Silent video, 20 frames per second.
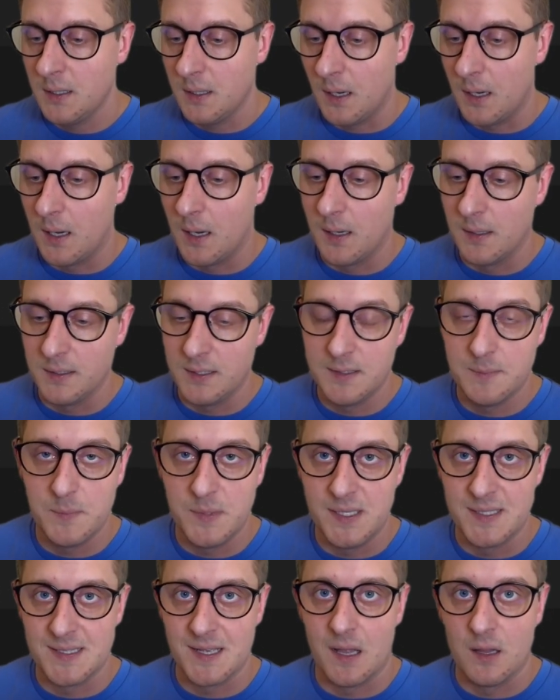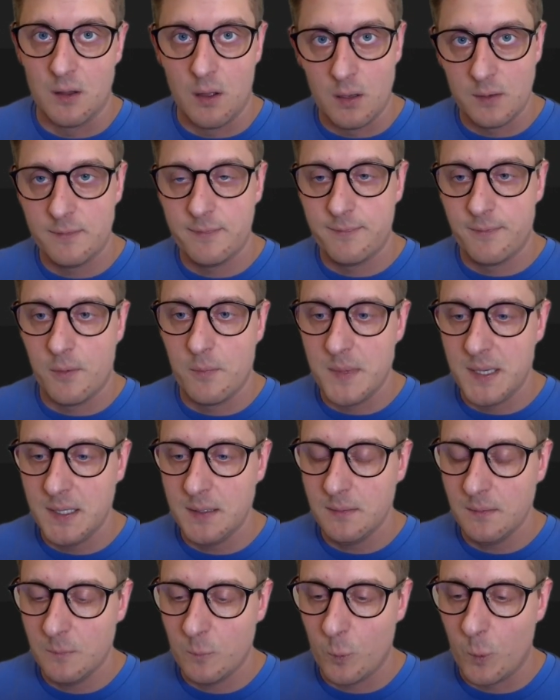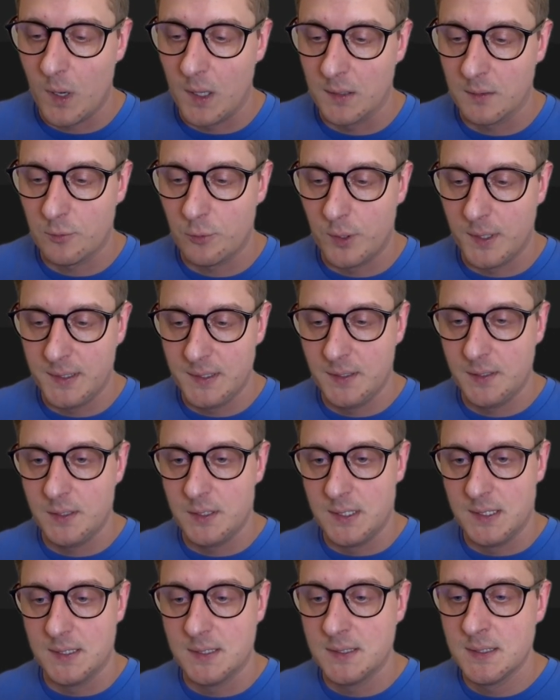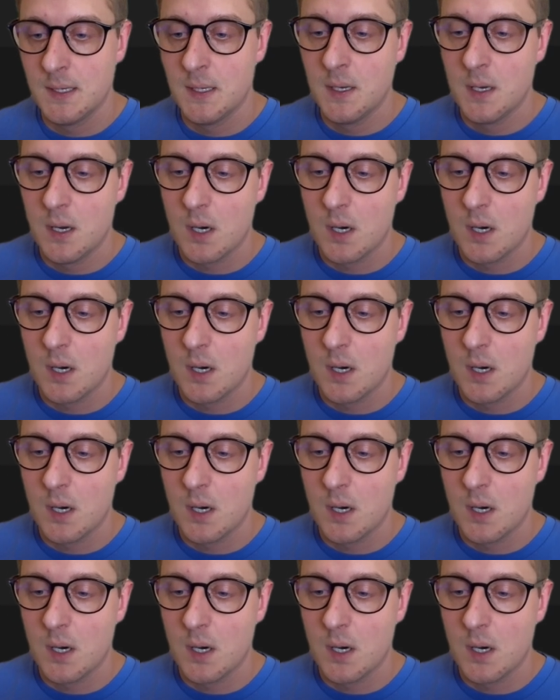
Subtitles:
It means a lot for me while creating this